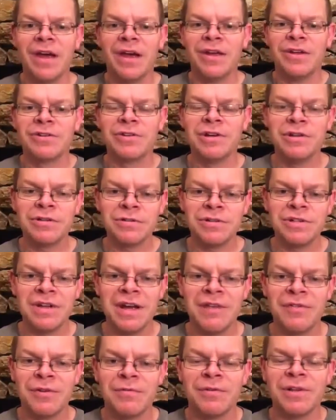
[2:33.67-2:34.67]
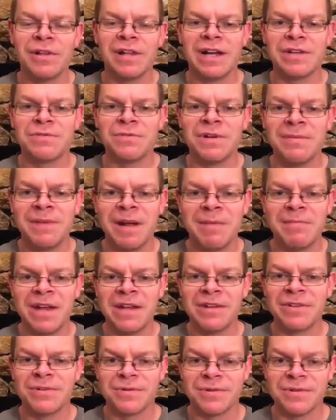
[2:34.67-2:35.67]
So here's what you have to realize. One of my
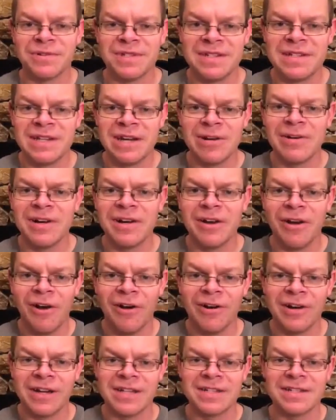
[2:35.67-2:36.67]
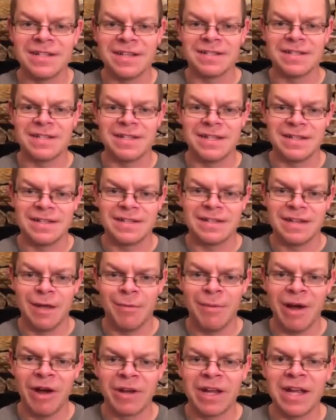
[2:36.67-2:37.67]
mentors, Doran, says this
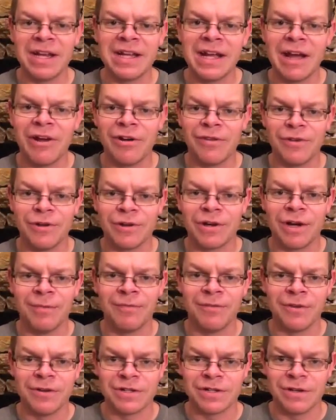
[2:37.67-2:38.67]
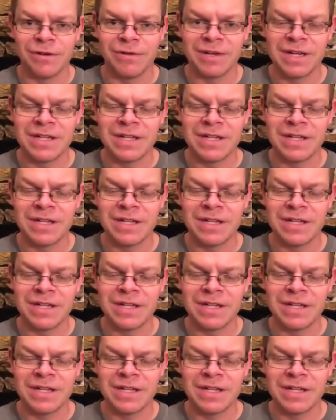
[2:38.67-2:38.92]
about getting out of your comfort zone.